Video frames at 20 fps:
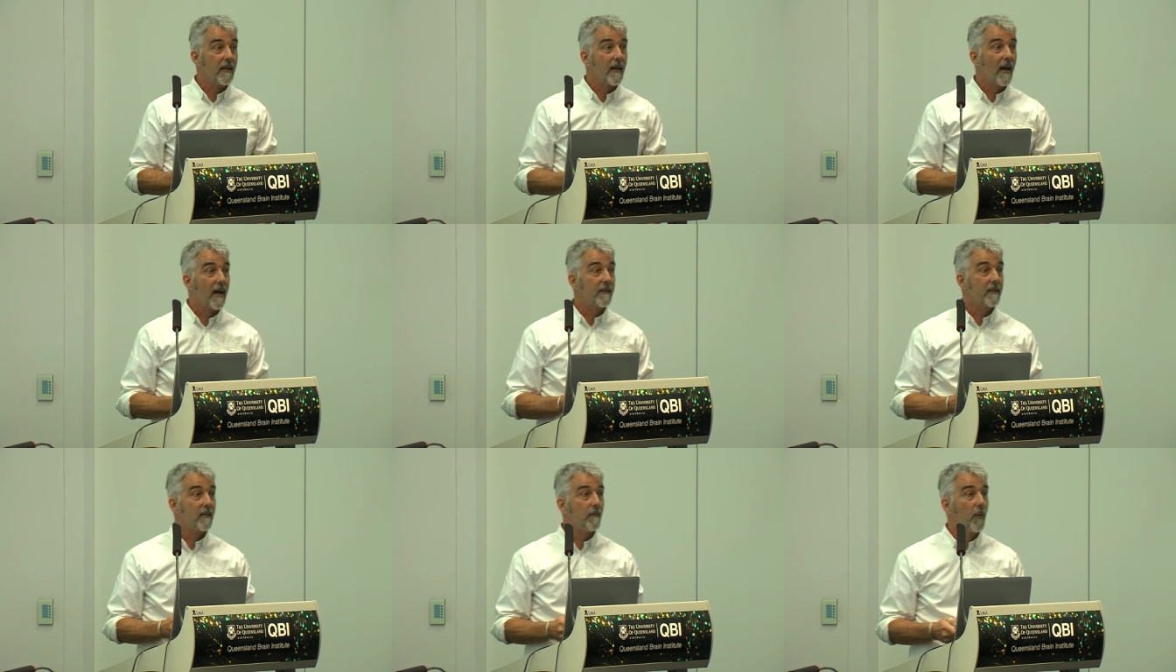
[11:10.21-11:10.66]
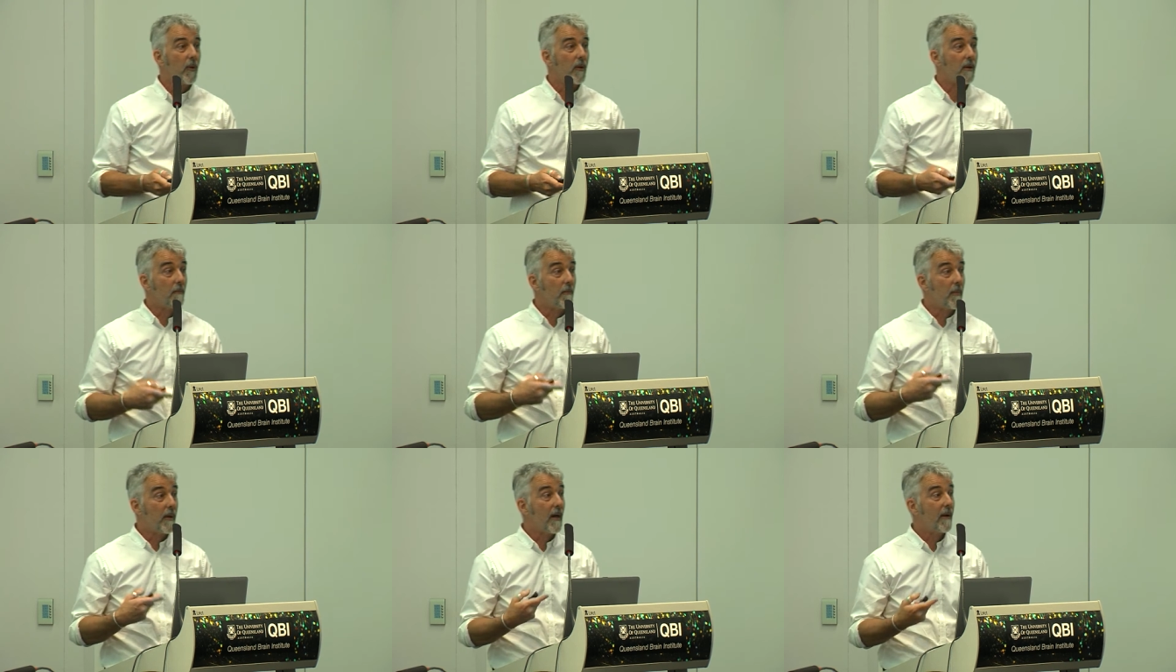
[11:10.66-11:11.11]
he actually put
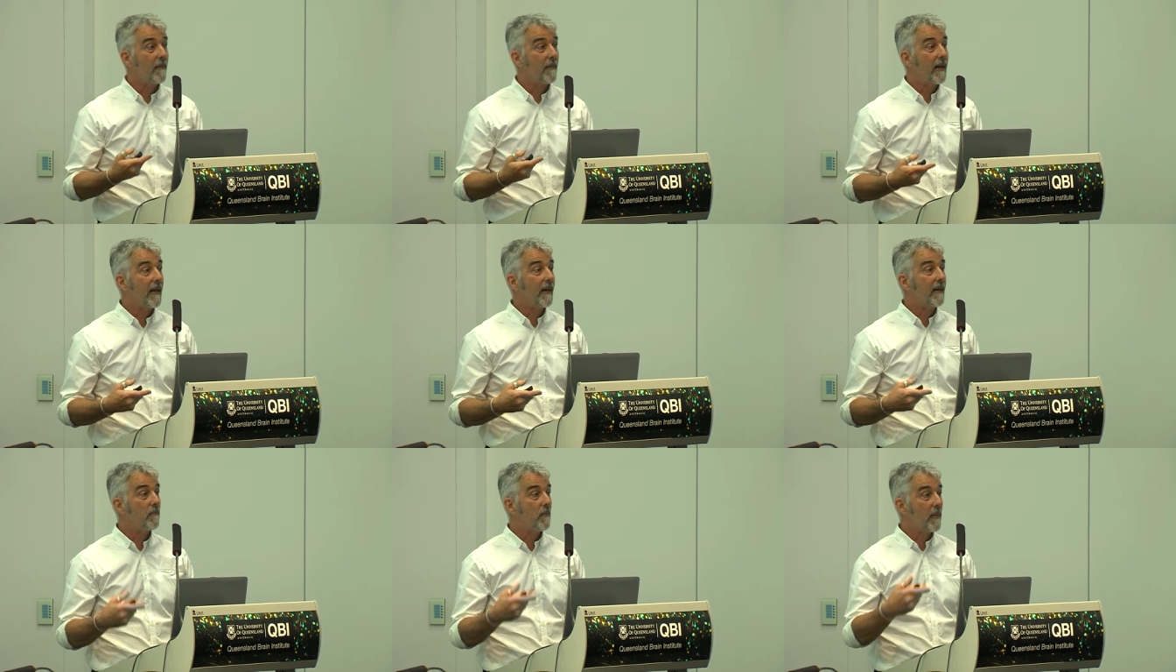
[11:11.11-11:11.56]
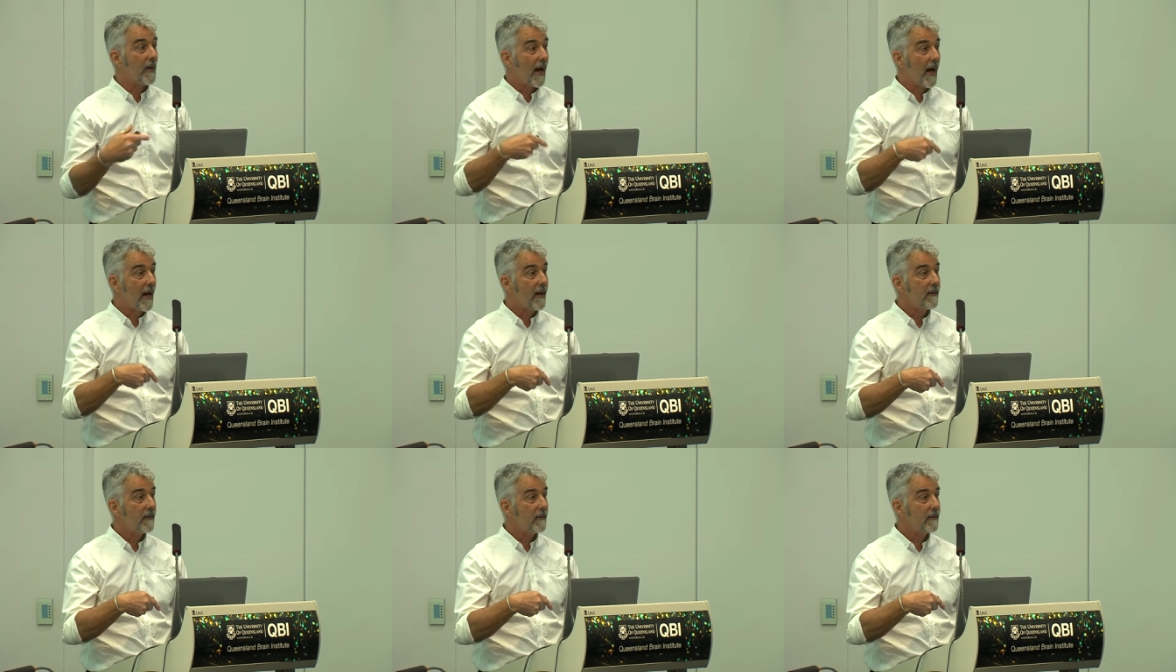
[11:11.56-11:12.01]
the BMA in
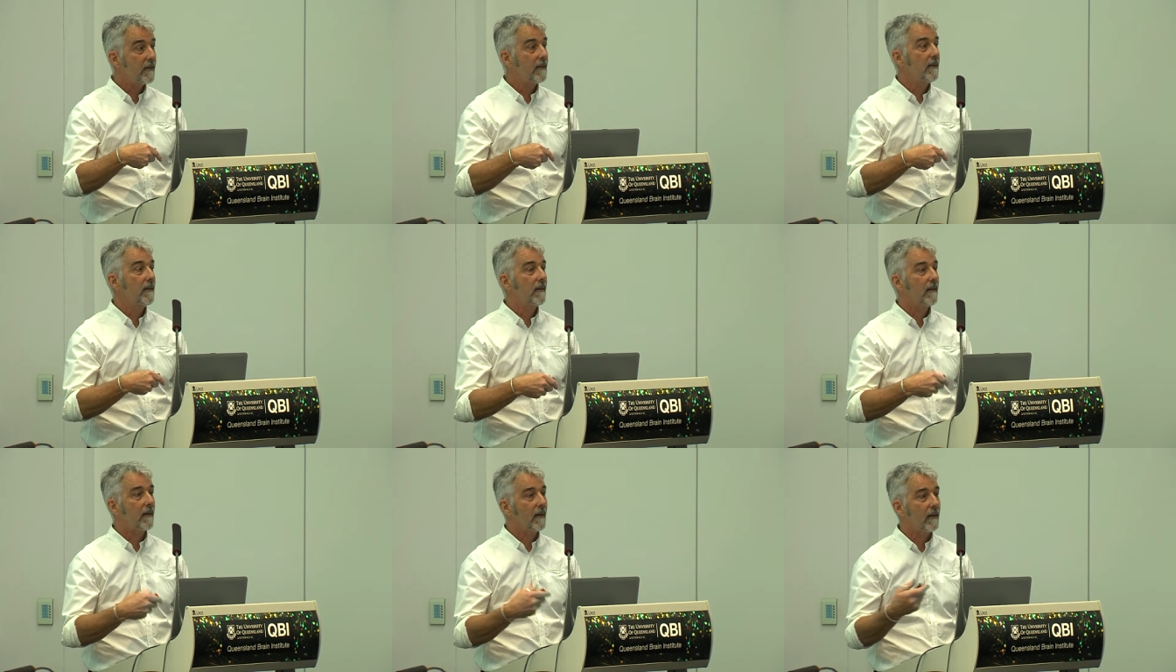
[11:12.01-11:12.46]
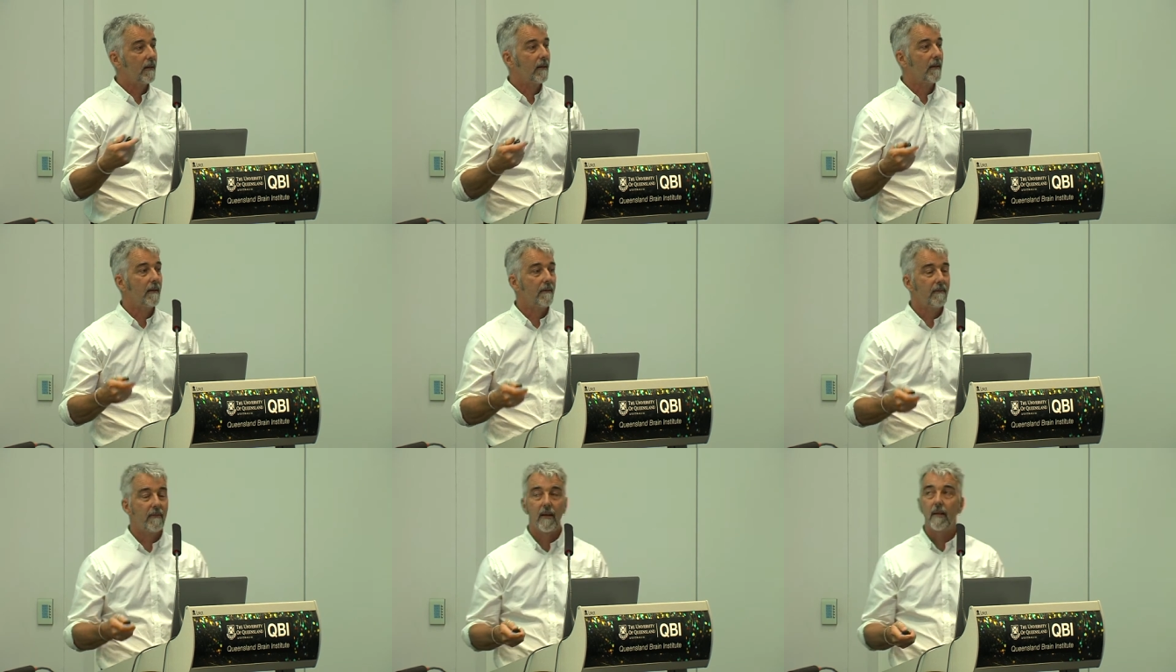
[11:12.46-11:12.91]
bananas and
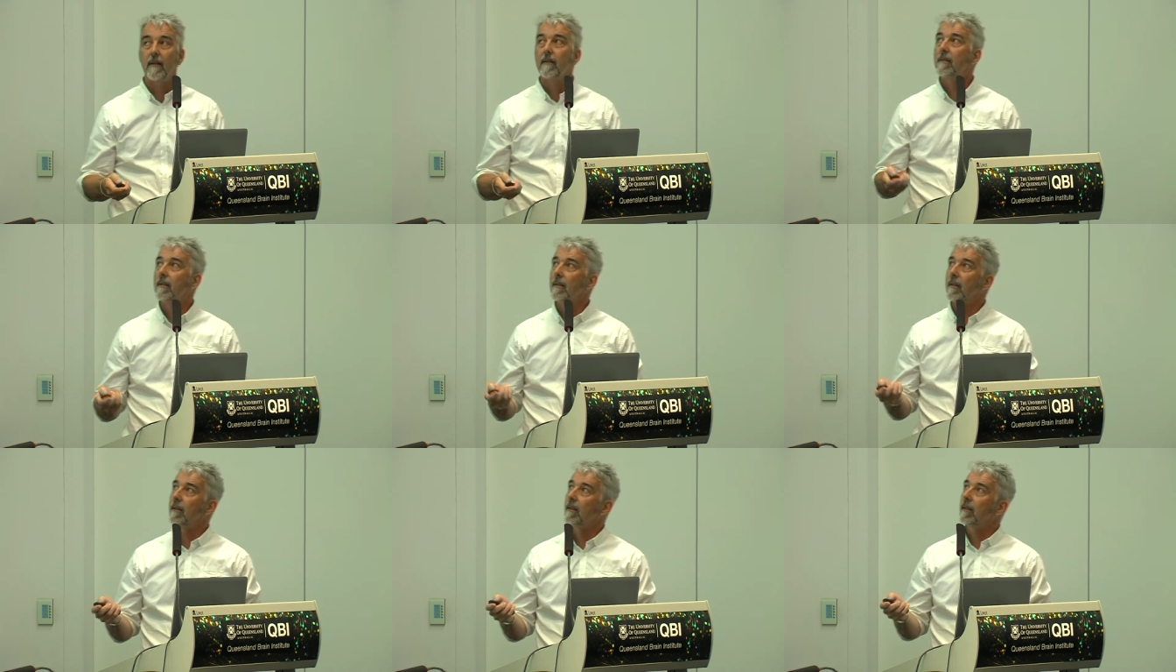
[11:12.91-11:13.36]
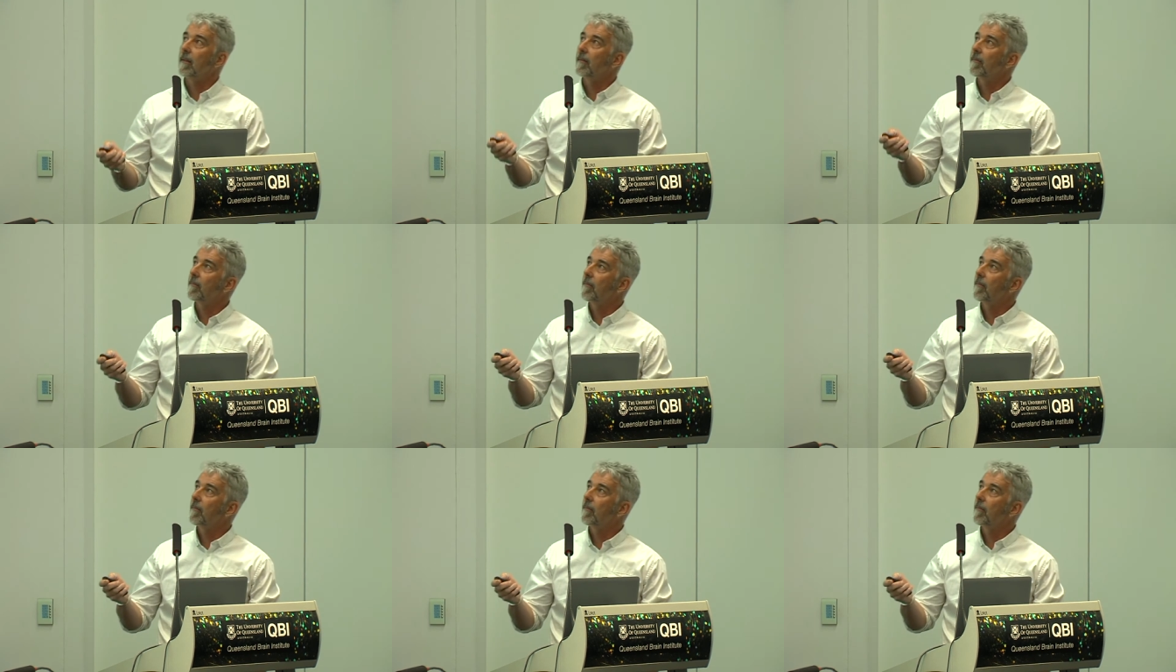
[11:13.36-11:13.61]
uh, fed it to the,